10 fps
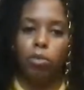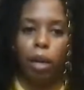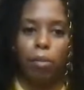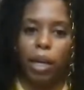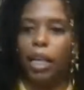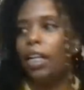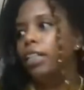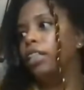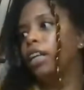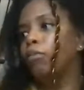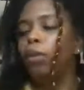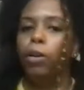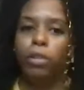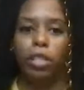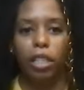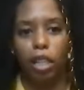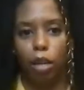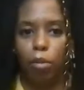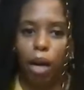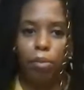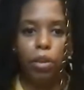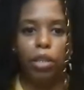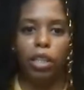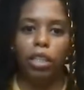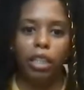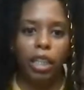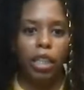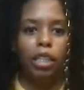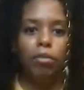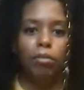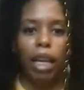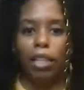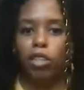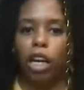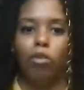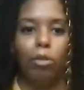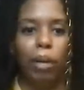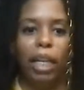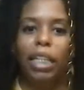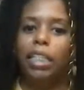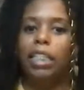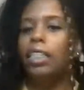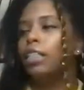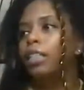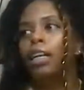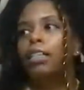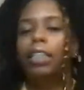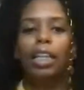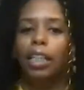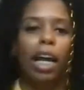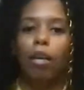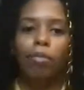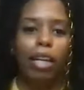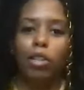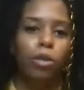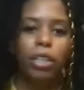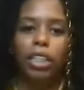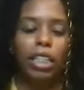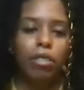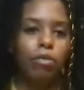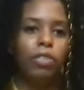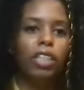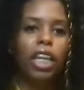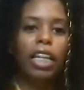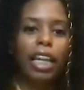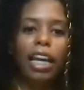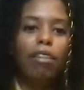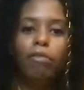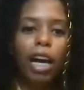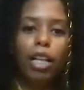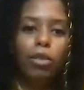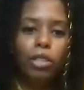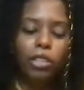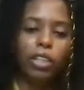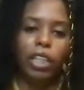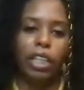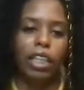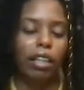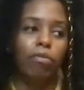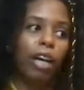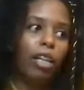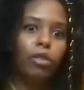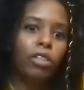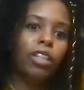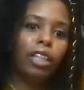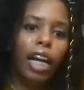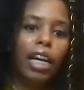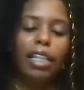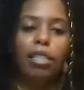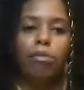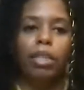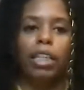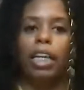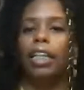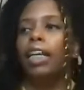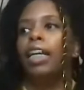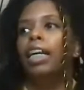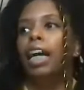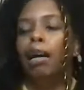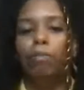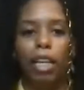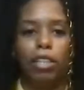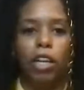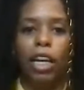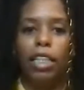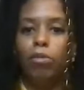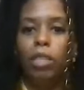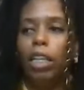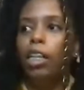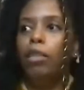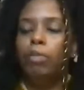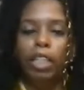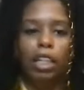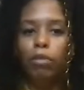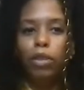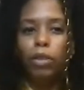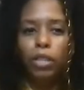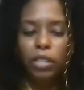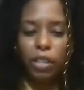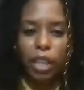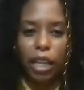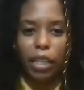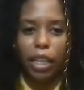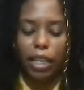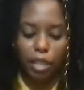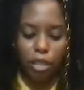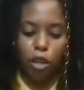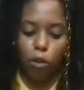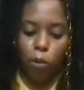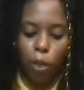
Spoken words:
my page and like posting it on popular Black travel pages. And I was like, nah, I'm not doing this to like gain followers or anything. Like, followers are nice, but like I'm not trying to become an influencer like that. So